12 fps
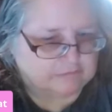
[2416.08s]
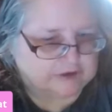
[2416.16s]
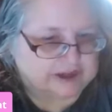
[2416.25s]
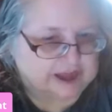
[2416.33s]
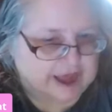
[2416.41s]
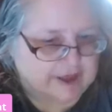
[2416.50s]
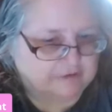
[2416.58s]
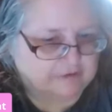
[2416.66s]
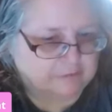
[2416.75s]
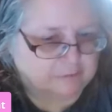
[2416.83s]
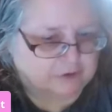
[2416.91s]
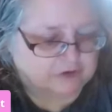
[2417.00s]
He
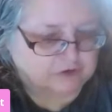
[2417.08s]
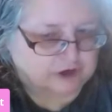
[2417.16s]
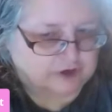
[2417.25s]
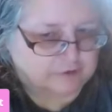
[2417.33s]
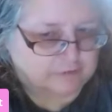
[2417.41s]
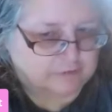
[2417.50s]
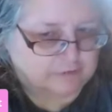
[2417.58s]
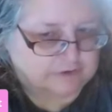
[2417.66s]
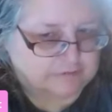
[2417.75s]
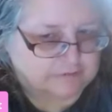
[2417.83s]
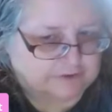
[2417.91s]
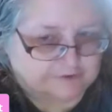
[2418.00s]
asks, what should I do for
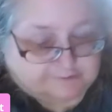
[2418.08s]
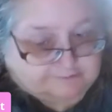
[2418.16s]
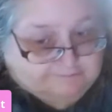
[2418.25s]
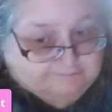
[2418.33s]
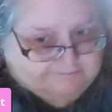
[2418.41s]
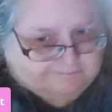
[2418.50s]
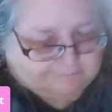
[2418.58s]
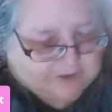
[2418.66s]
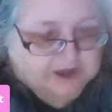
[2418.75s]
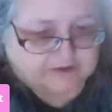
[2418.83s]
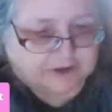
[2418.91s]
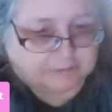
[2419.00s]
Christmas?
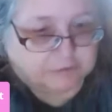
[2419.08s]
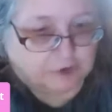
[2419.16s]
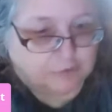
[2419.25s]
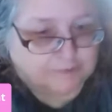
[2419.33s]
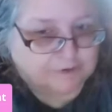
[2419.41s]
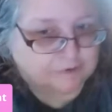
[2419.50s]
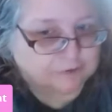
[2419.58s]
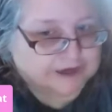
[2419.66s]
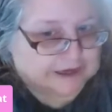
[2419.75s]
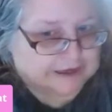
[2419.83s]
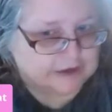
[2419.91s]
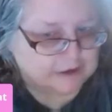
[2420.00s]
I say, blow up a
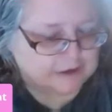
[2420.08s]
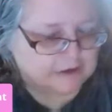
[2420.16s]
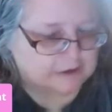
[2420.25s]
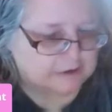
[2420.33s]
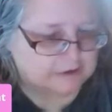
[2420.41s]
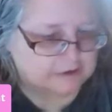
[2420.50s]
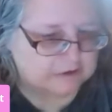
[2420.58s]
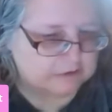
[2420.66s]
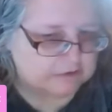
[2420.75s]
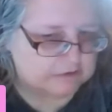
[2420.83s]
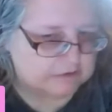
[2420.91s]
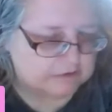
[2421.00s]
tree.
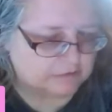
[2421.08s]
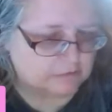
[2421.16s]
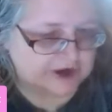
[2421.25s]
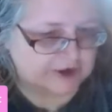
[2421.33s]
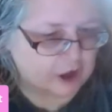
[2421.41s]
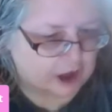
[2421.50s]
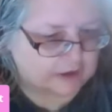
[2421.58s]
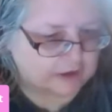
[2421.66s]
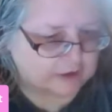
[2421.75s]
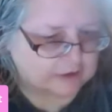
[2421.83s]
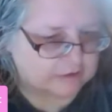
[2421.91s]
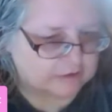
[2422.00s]
Why not?
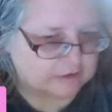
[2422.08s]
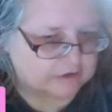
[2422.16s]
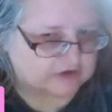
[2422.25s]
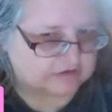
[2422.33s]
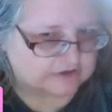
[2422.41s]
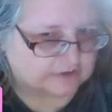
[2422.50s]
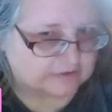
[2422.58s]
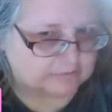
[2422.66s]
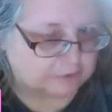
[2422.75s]
He does other